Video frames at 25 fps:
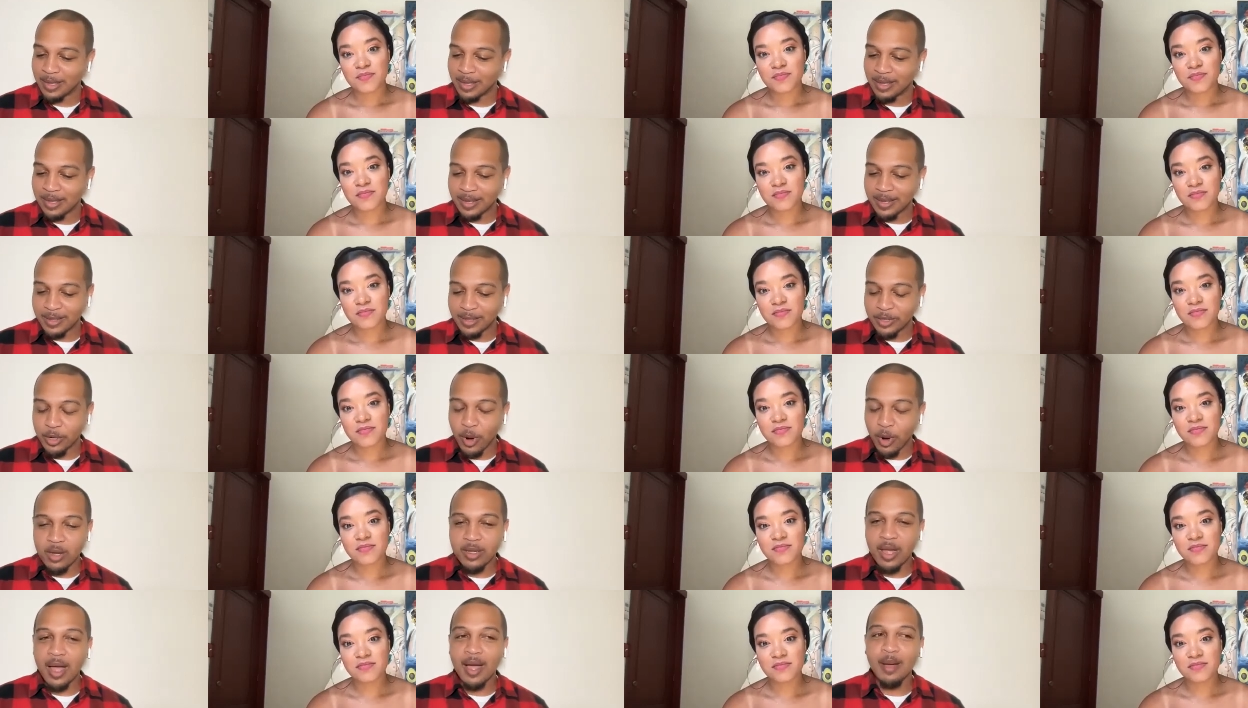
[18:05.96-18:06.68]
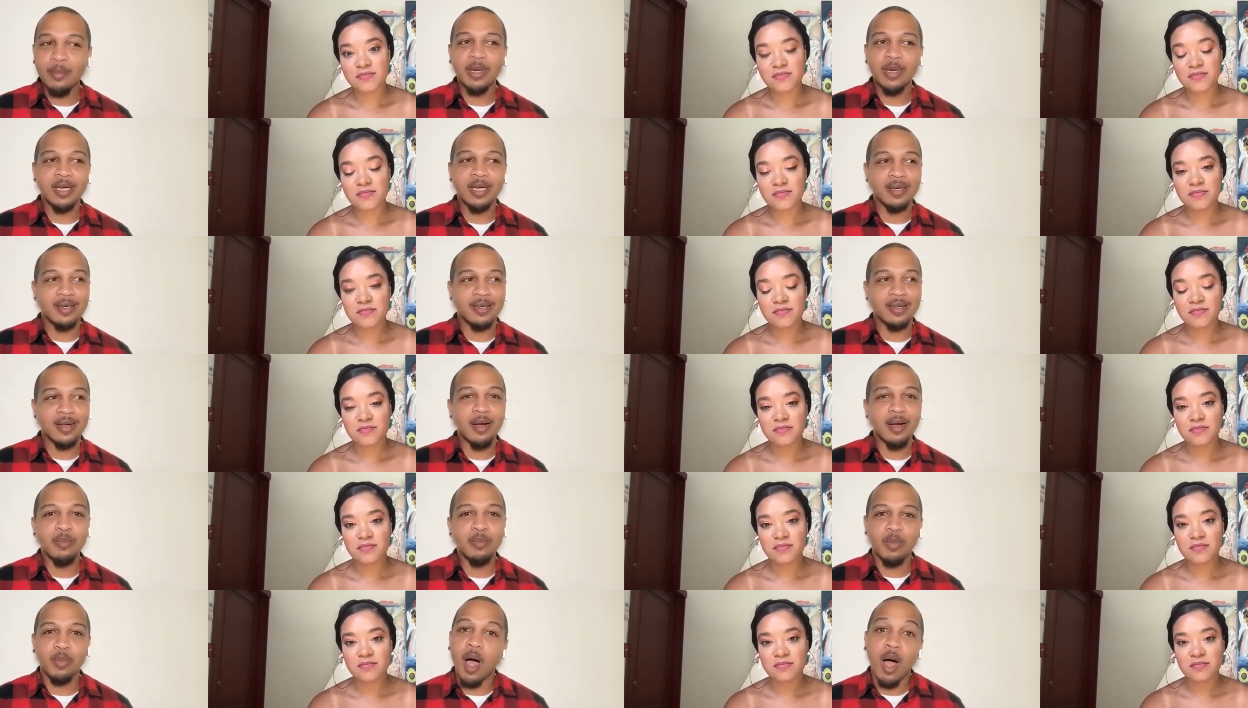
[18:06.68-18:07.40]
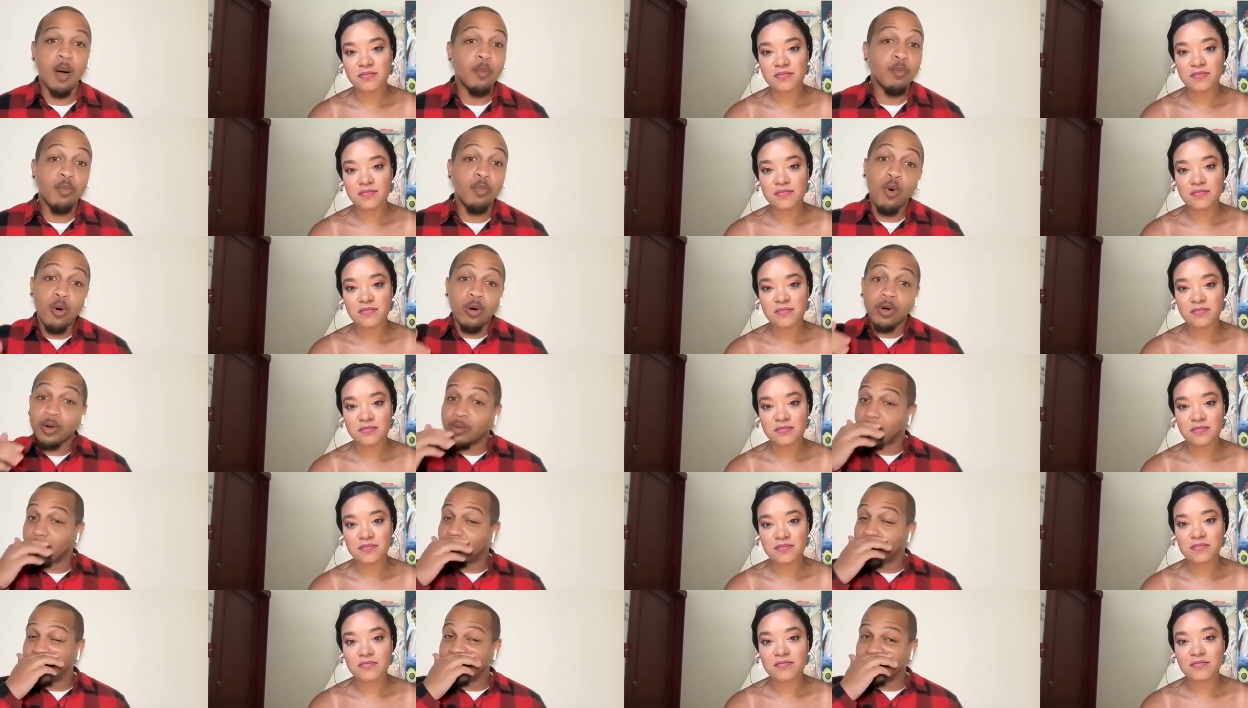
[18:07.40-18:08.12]
Speaker 1: you know, I'm a I'm I'm born and
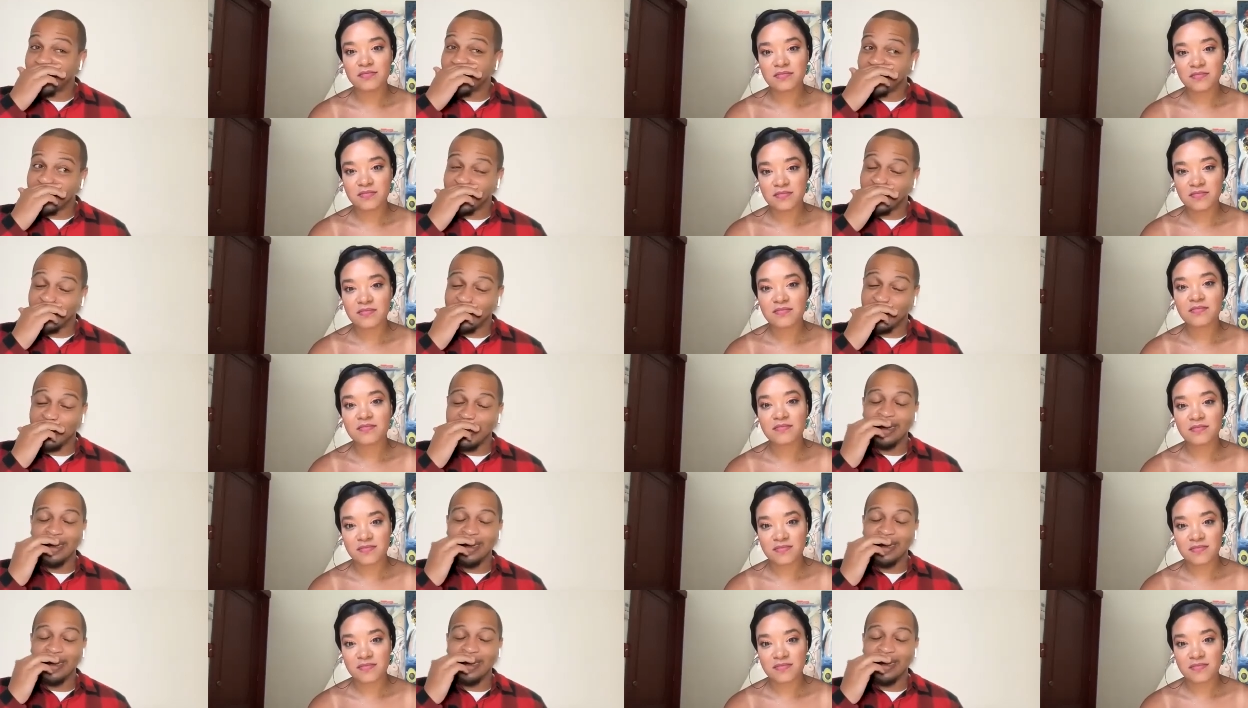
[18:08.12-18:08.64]
raised here,